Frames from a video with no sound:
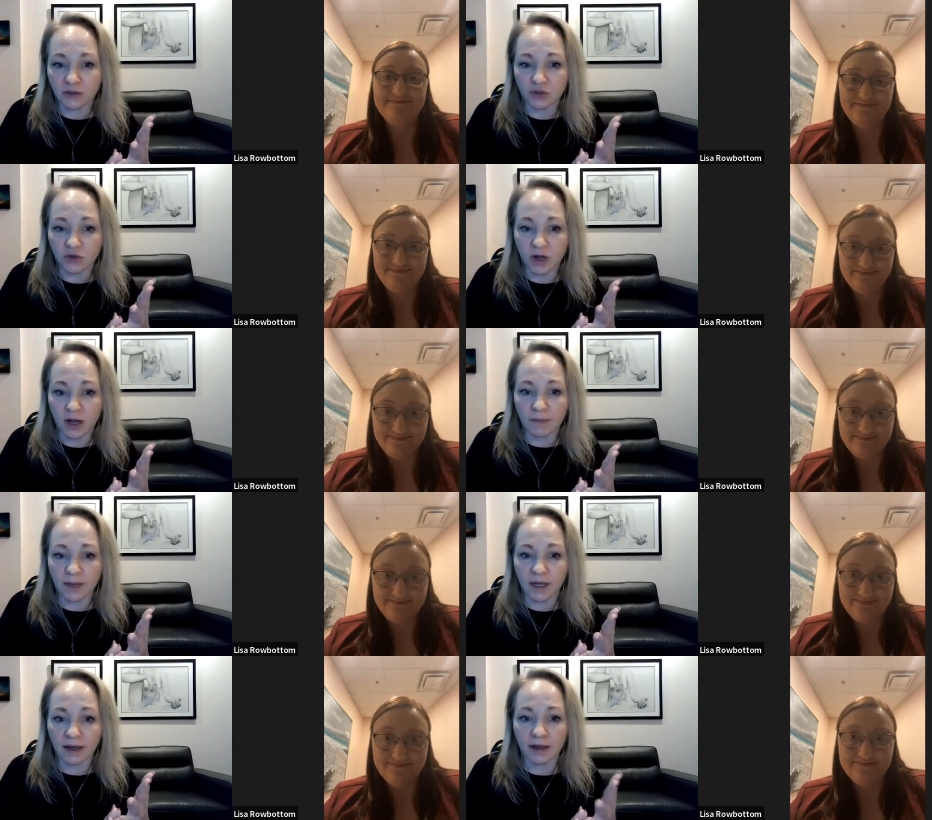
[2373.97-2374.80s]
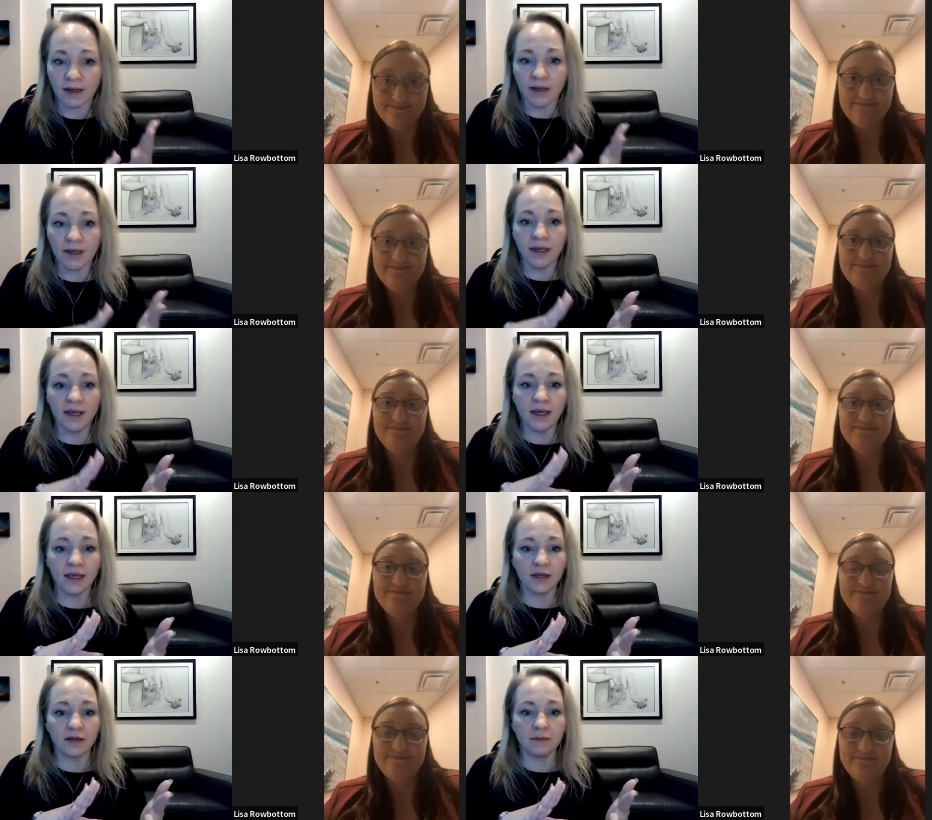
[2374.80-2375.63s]
Speaker 1: trauma,
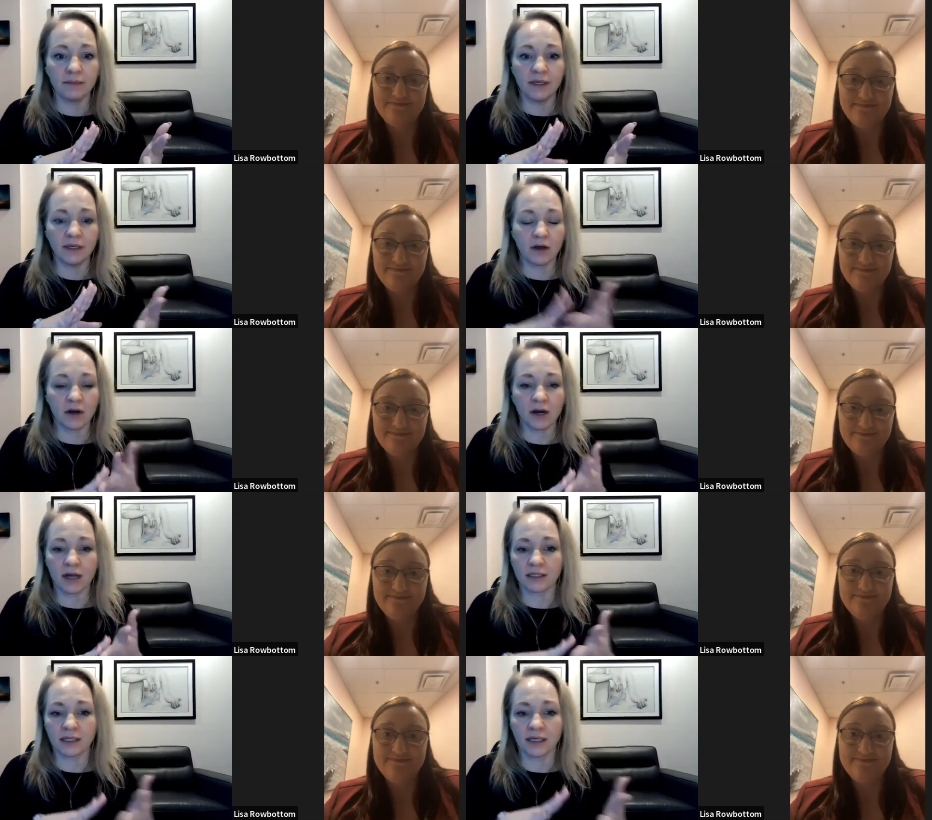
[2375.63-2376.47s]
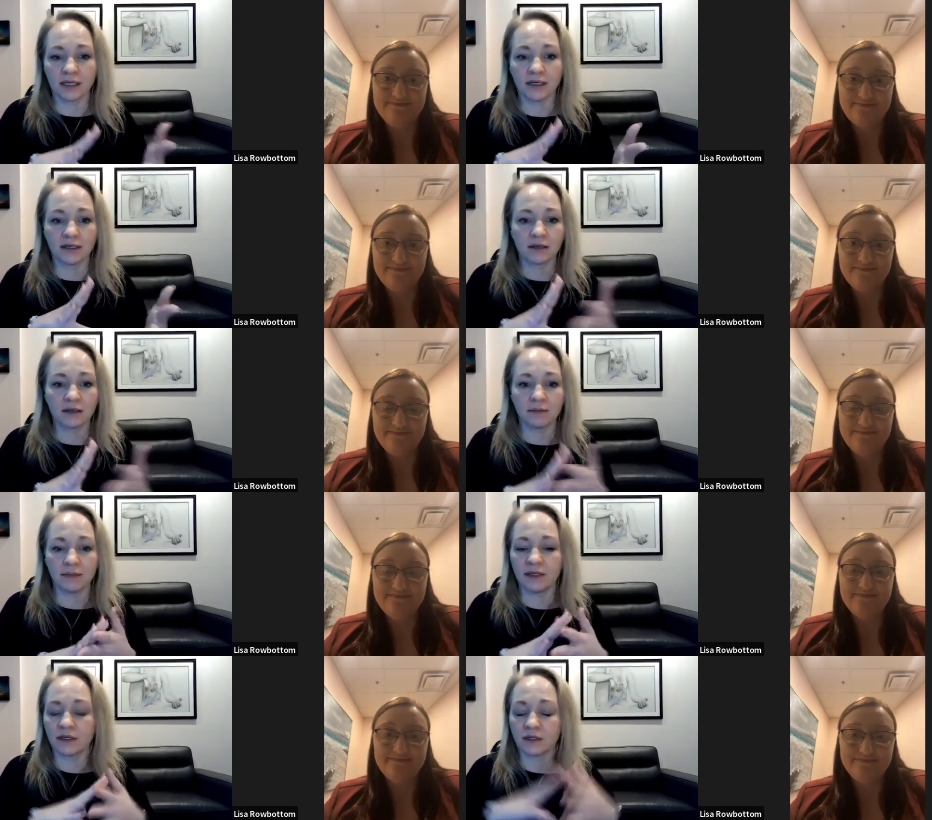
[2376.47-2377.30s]
it could be car accident, it
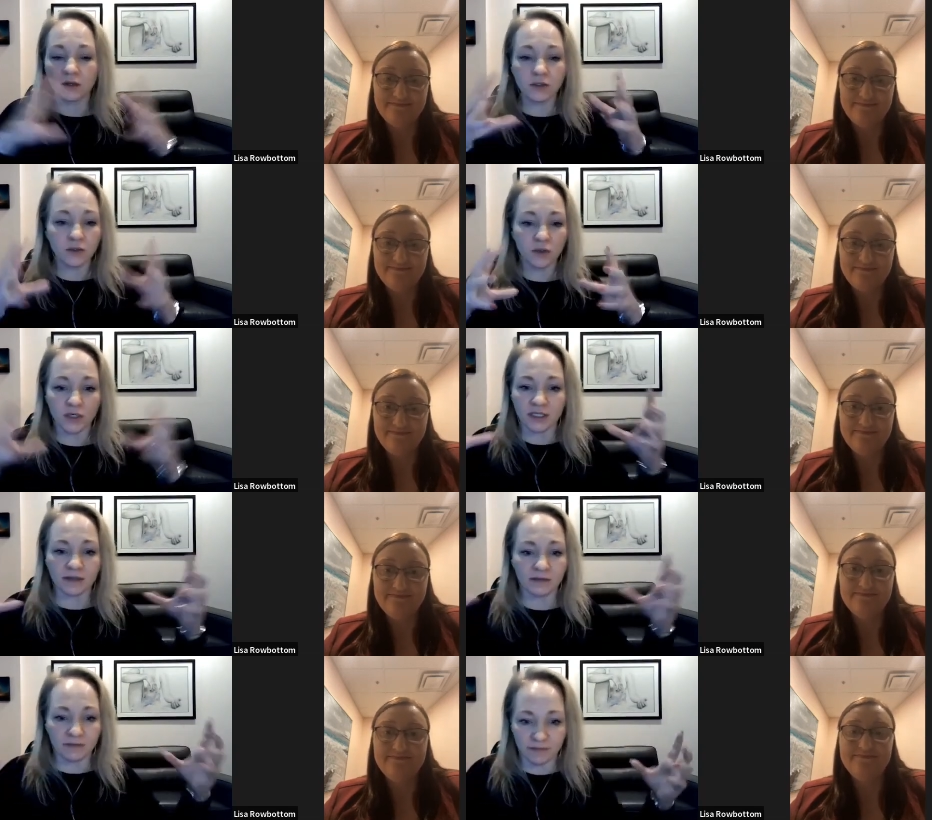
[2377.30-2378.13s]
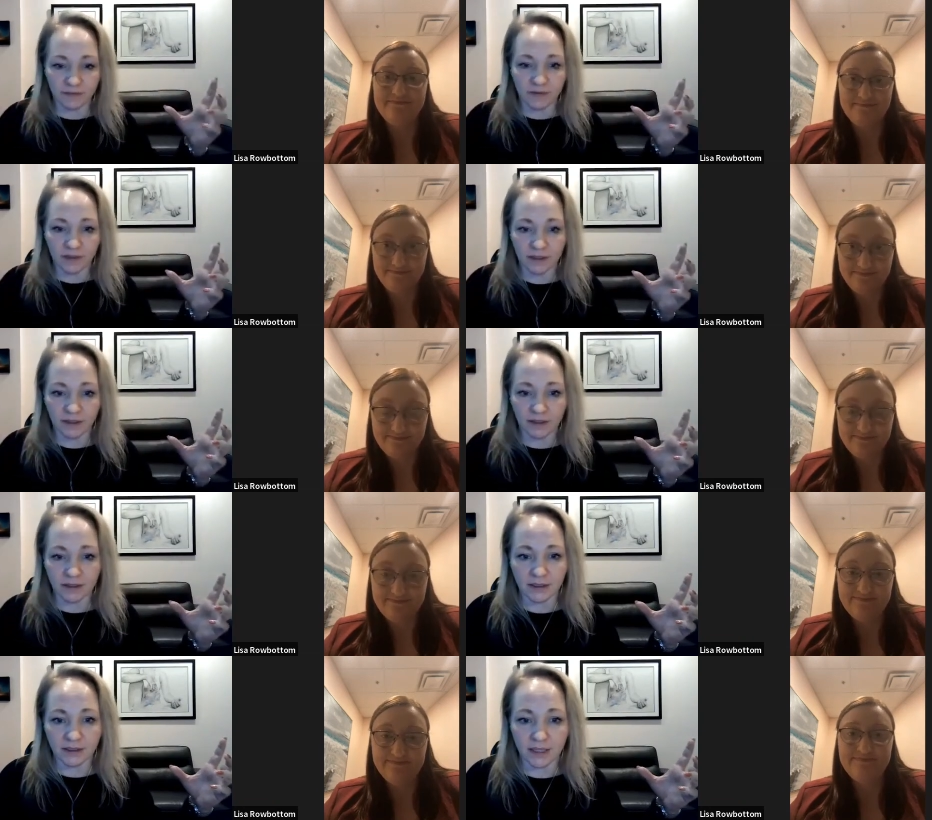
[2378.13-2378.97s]
could be there's all sorts of
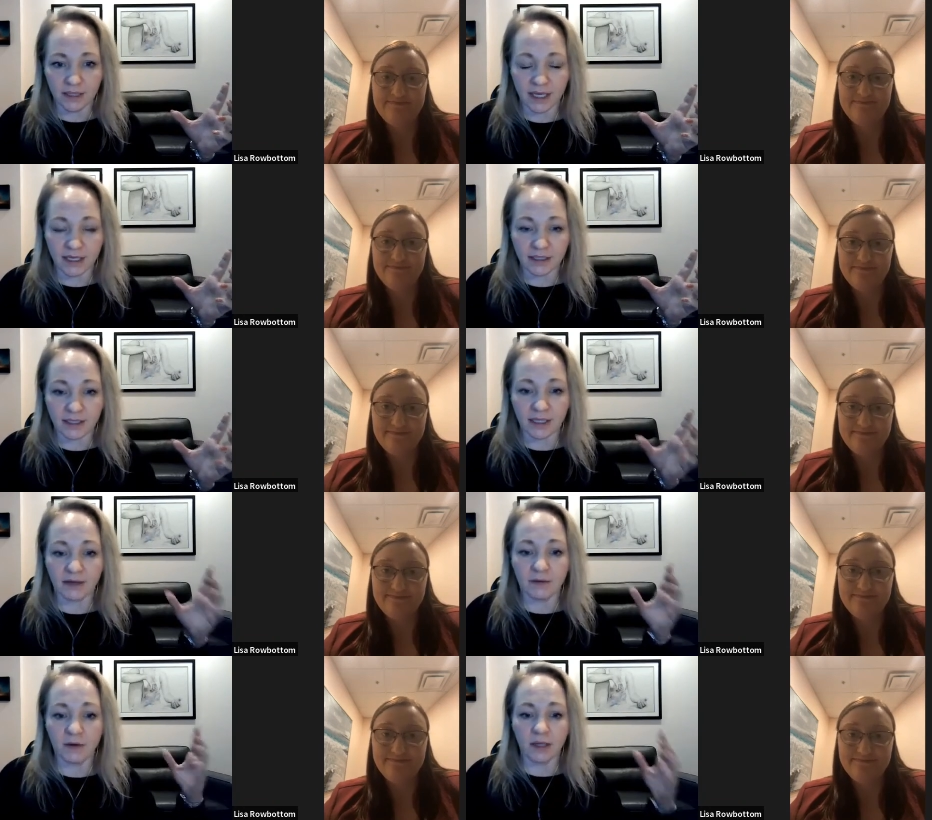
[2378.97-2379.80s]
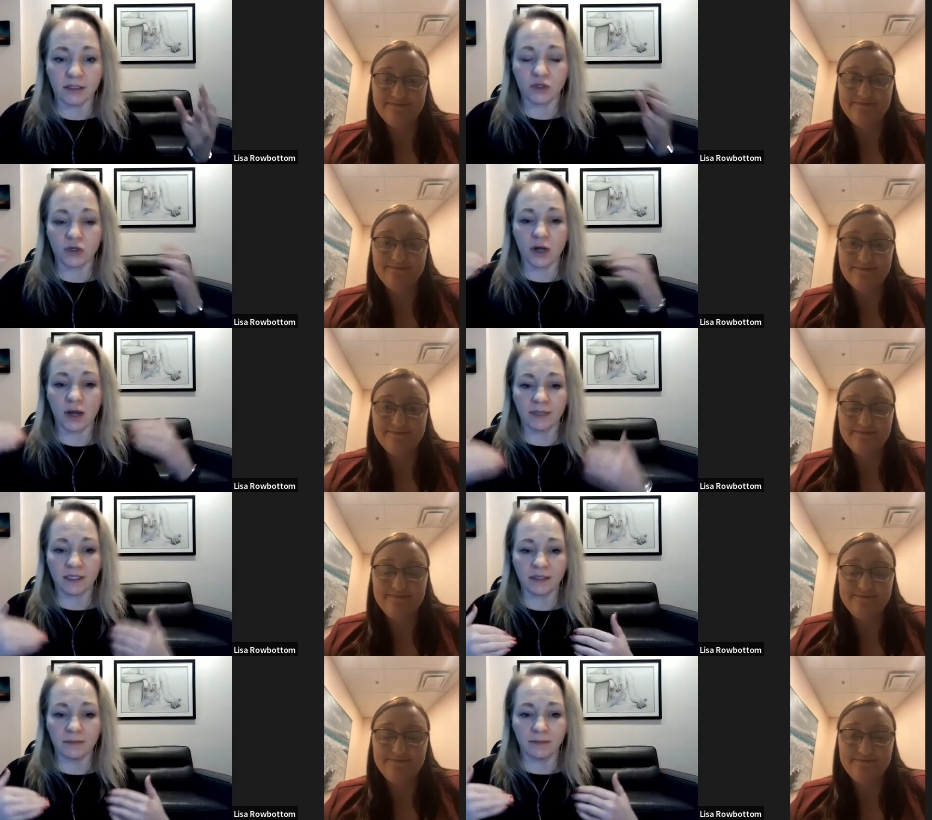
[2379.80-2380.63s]
things. It, it's
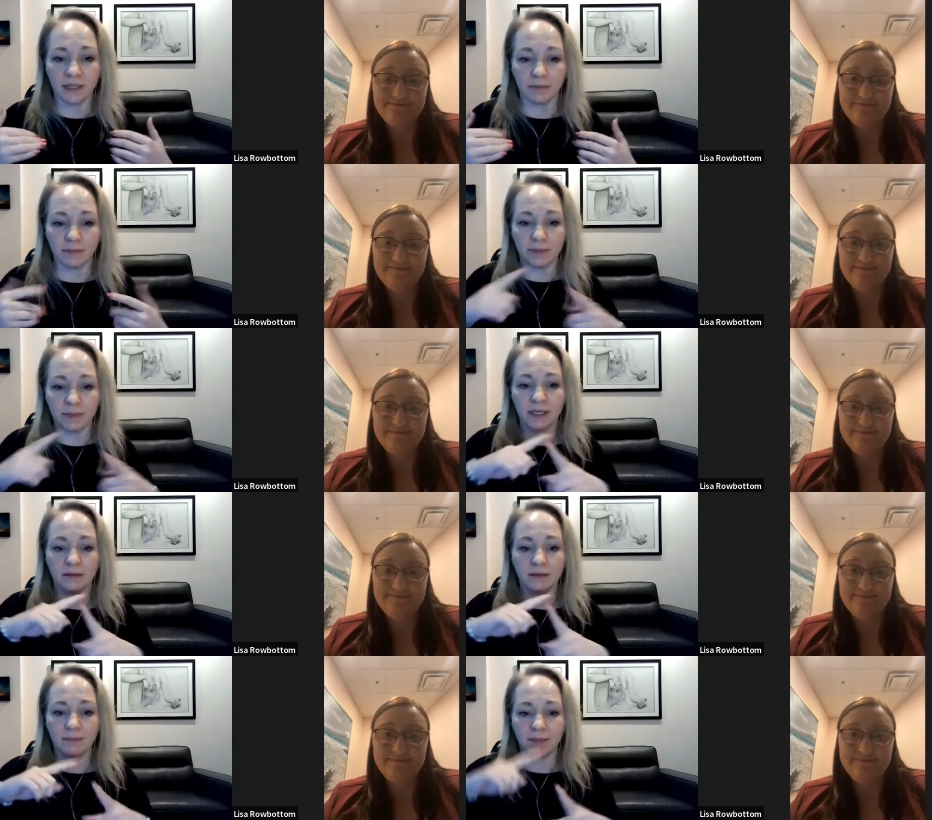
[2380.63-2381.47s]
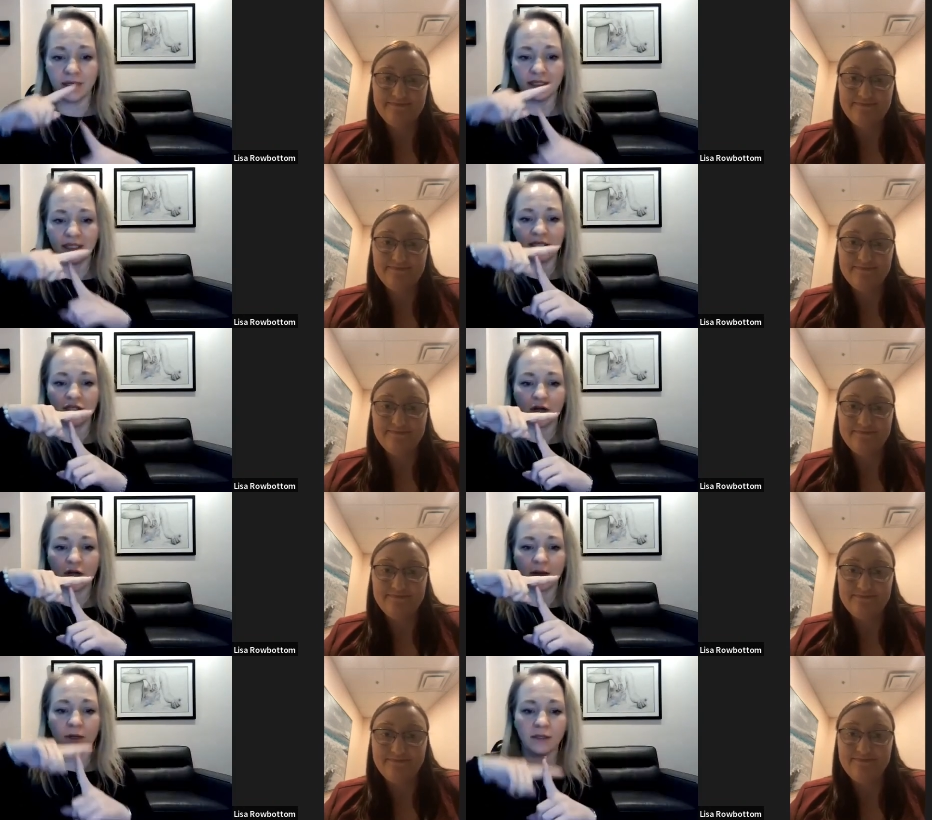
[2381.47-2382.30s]
trauma to me. Big big T
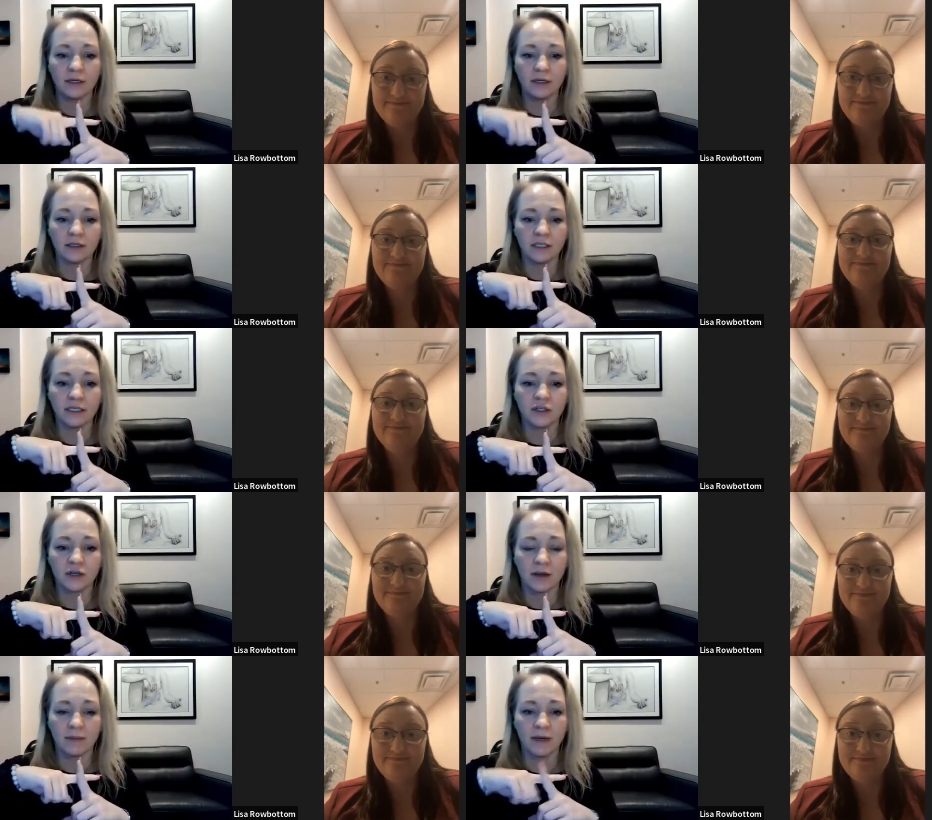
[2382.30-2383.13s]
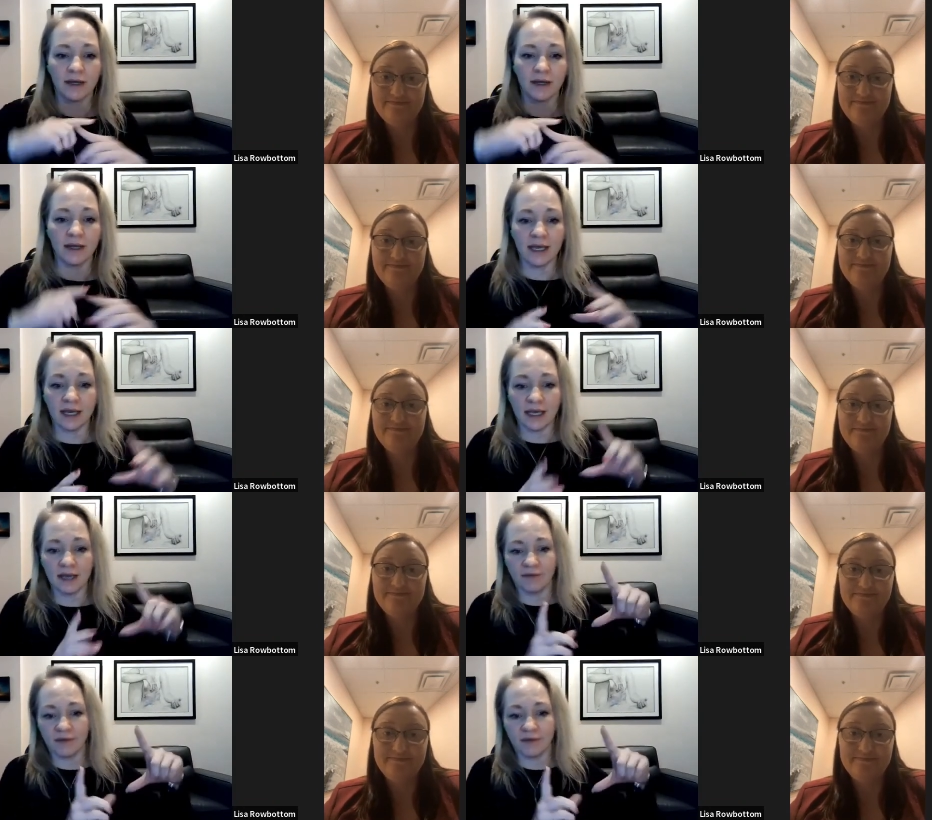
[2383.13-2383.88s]
trauma, little T trauma. If